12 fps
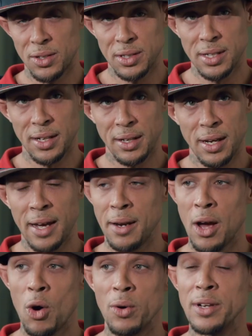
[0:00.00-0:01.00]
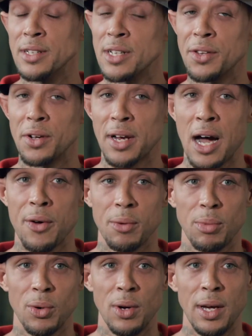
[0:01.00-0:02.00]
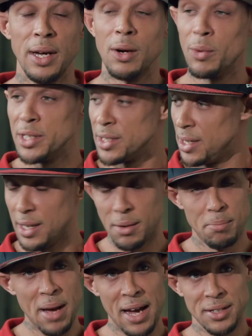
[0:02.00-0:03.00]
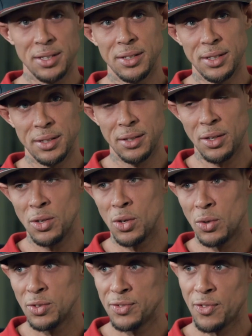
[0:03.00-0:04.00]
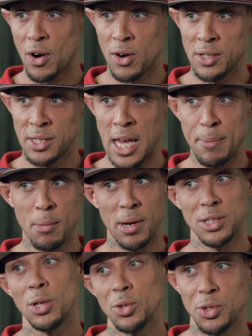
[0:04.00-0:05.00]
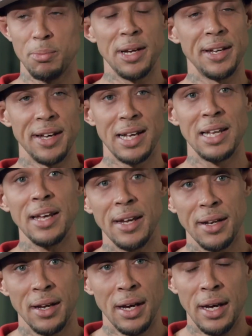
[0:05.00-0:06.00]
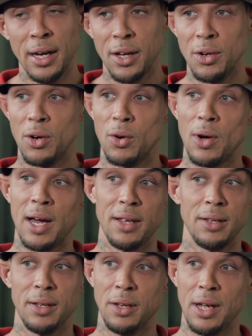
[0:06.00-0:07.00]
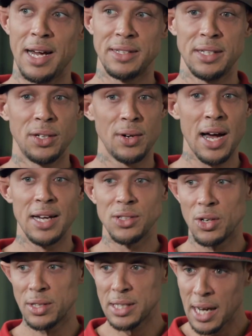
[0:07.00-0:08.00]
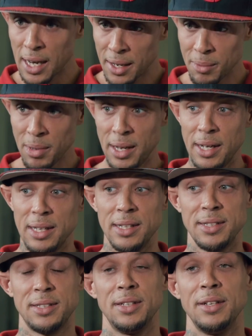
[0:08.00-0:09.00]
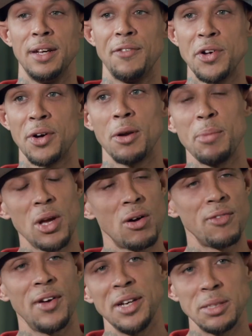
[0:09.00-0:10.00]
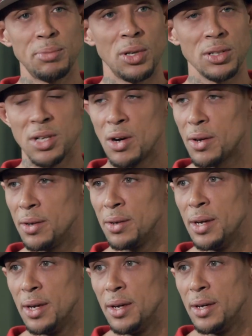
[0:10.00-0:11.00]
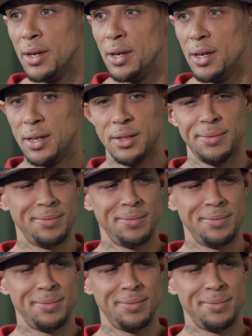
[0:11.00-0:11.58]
going to take. And holding each other accountable, which uh, backs to the, you know, as far as keeping my social media clean. You know, I, I tell guys all the time, listen, if you're going to be on Facebook talking uh,